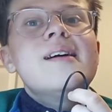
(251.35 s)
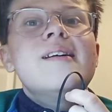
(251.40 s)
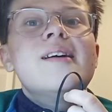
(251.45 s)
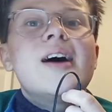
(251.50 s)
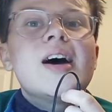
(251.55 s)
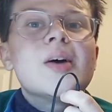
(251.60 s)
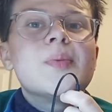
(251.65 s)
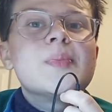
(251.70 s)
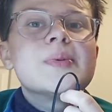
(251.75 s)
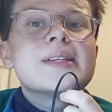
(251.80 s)

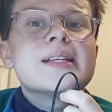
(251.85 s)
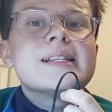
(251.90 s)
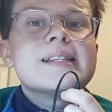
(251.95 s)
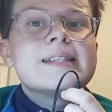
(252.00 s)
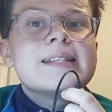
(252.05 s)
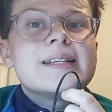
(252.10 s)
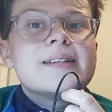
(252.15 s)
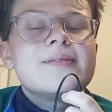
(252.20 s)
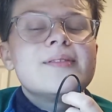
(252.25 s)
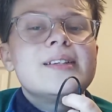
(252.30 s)

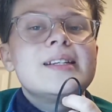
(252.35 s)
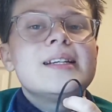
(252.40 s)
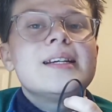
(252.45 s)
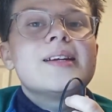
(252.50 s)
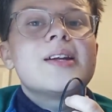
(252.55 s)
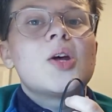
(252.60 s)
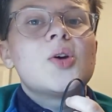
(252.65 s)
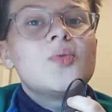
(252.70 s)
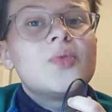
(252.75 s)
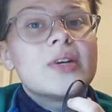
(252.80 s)
hypersensitivity, and
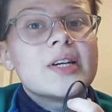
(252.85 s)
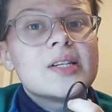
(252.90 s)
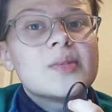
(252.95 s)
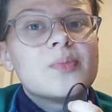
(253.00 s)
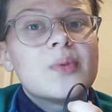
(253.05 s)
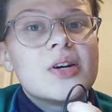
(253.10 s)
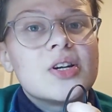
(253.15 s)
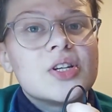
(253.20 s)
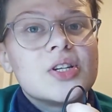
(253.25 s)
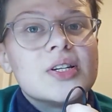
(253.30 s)

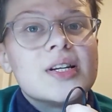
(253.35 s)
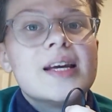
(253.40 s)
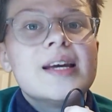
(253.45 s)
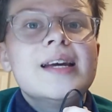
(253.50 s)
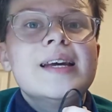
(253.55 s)
overexpression